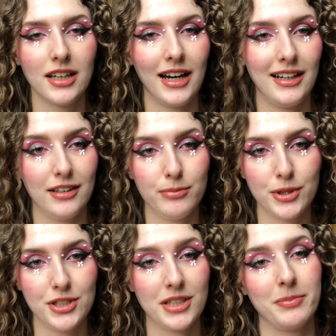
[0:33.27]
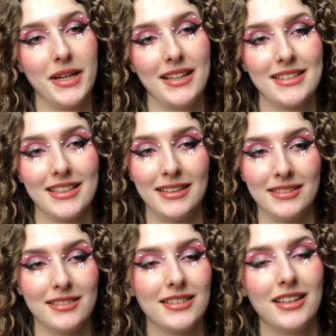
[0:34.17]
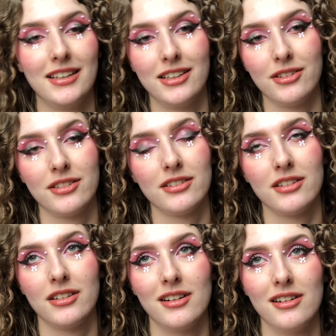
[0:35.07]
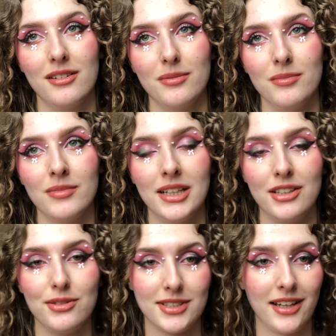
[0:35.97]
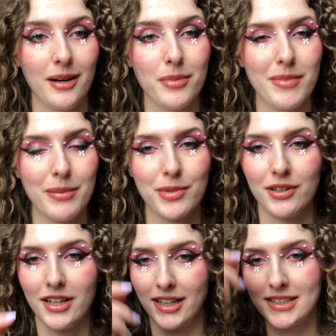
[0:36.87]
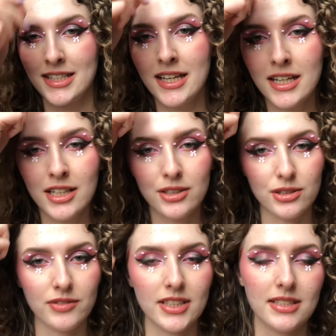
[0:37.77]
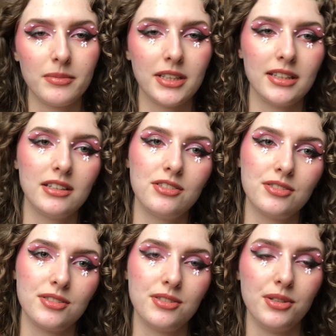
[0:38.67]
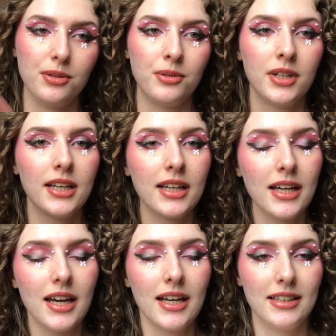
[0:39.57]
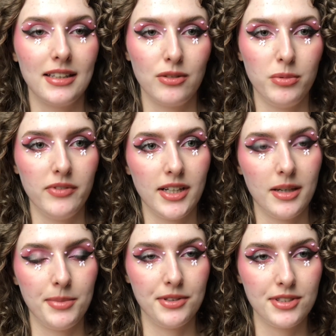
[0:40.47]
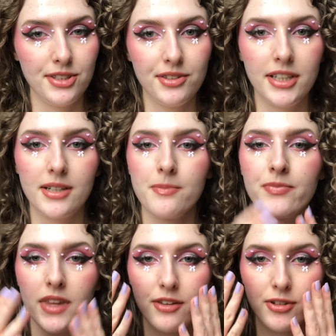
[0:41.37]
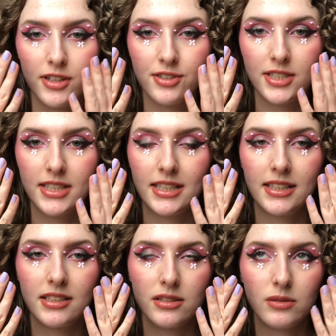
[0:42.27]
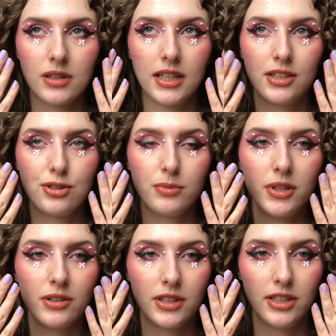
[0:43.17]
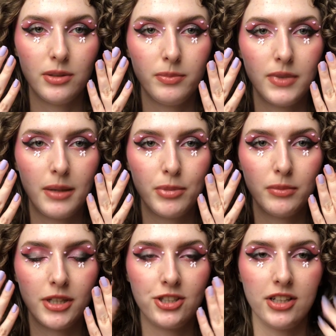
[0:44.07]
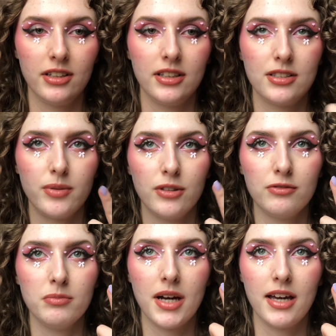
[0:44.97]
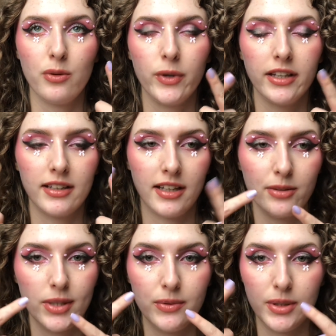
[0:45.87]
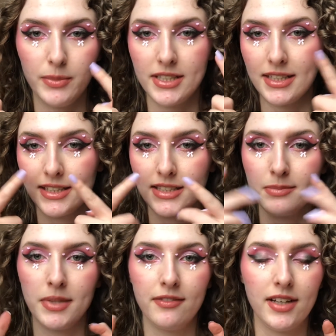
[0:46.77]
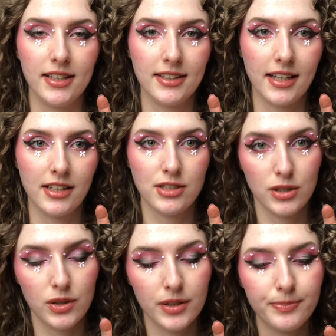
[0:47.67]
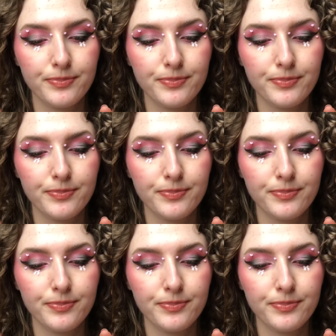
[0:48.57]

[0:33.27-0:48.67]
I love project pans and getting and using up my products. So if that's something that interests you, then I would be very happy to see you here. If you're interested in this look, it should be already up on my channel. It's one of my weekly get ready with me's and this is my Valentine's look.